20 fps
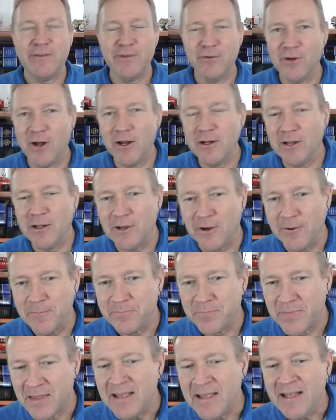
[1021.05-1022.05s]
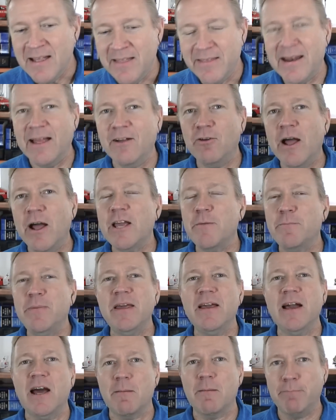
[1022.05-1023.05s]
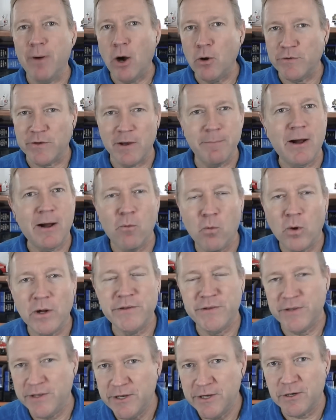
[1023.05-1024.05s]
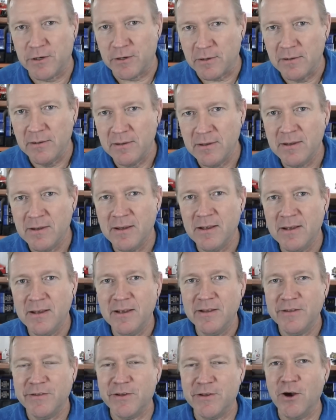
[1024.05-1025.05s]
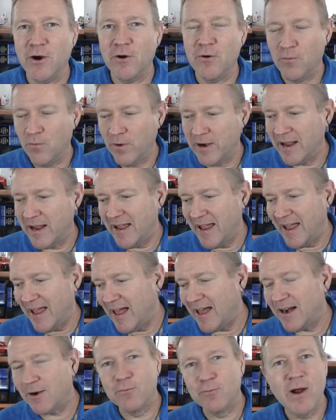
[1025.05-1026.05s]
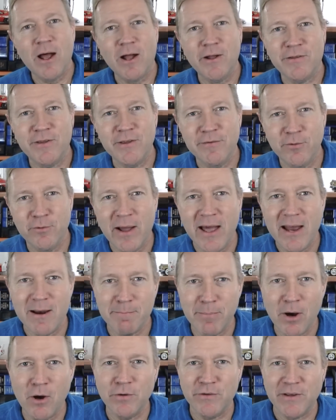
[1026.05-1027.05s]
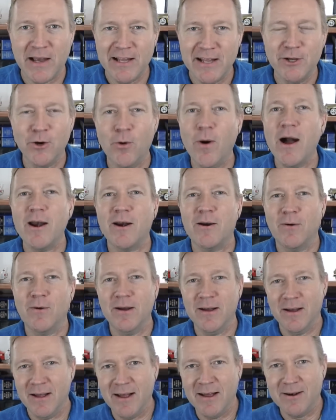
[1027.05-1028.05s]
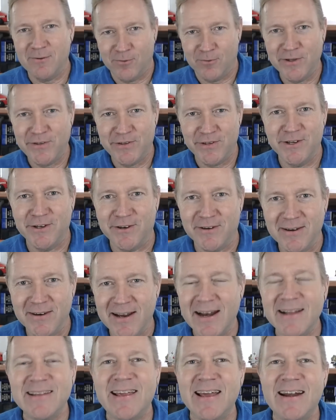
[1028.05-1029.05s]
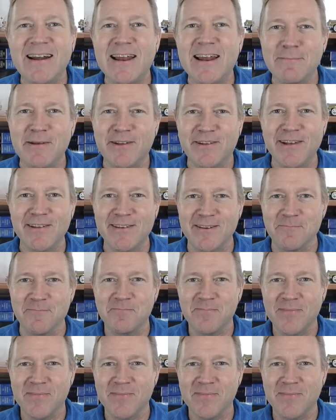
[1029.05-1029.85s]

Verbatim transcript: too long ago that I like being on a boat about once a year. So when I had a relative who had a boat, I'd go out on, it once a year and I'd get it out of my system.